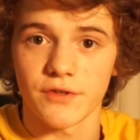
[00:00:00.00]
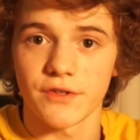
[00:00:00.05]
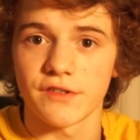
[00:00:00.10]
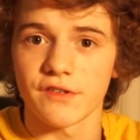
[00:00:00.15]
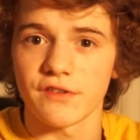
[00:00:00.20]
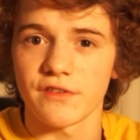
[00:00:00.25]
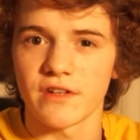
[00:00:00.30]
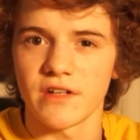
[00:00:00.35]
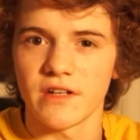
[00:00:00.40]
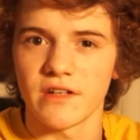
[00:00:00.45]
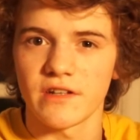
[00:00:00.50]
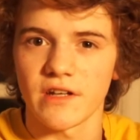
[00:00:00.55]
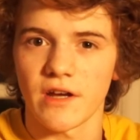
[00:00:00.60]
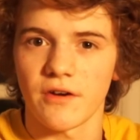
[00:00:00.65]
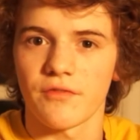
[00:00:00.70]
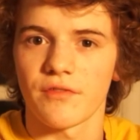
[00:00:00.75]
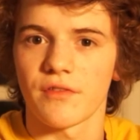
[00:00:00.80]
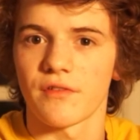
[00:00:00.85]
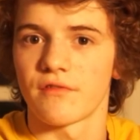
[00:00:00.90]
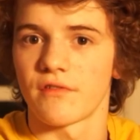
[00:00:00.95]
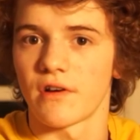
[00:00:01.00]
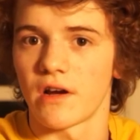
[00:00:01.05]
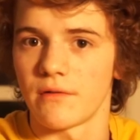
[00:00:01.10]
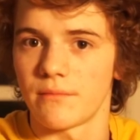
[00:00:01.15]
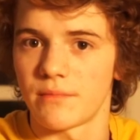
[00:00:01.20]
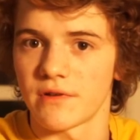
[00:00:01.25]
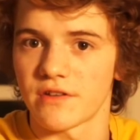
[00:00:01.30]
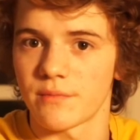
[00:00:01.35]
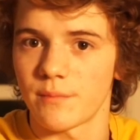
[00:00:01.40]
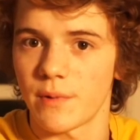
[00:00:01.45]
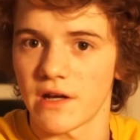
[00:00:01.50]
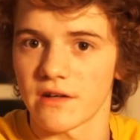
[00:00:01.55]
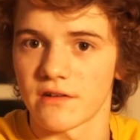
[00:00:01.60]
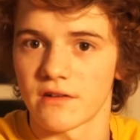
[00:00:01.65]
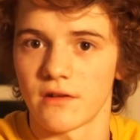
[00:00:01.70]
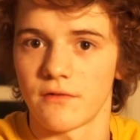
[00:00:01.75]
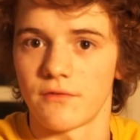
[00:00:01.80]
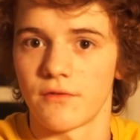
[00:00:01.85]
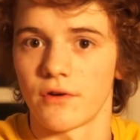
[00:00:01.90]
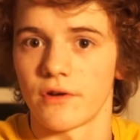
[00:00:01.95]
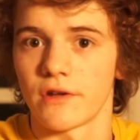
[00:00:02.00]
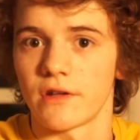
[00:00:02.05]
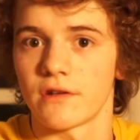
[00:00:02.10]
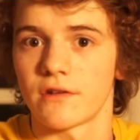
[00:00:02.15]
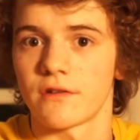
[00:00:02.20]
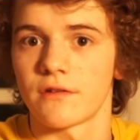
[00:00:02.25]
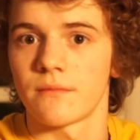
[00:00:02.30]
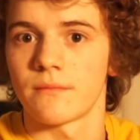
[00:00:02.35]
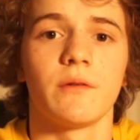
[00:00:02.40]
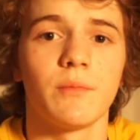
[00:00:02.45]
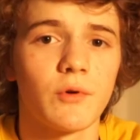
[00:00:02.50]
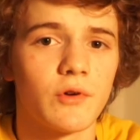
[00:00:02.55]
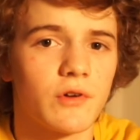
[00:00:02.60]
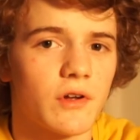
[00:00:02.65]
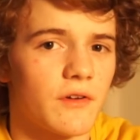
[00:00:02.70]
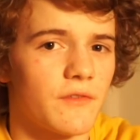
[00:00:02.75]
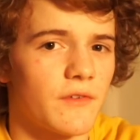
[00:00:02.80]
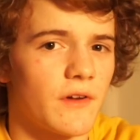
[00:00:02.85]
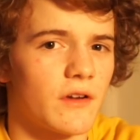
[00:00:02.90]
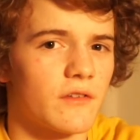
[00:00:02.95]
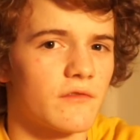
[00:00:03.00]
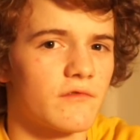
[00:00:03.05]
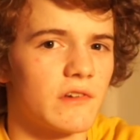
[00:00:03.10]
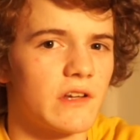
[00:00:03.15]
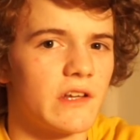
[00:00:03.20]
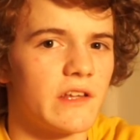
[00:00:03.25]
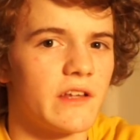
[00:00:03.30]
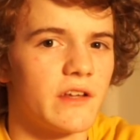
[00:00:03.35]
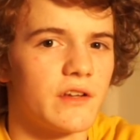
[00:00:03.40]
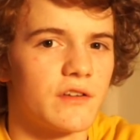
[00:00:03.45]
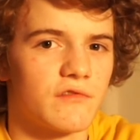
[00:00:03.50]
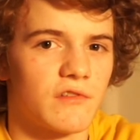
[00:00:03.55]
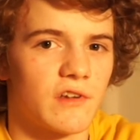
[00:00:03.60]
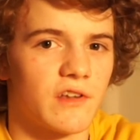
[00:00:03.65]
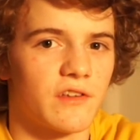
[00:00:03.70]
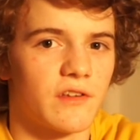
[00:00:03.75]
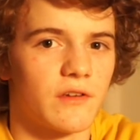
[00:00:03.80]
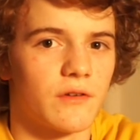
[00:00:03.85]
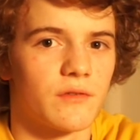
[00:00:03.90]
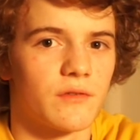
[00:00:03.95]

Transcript: you just need to have the right perspective on it. And a book I found really interesting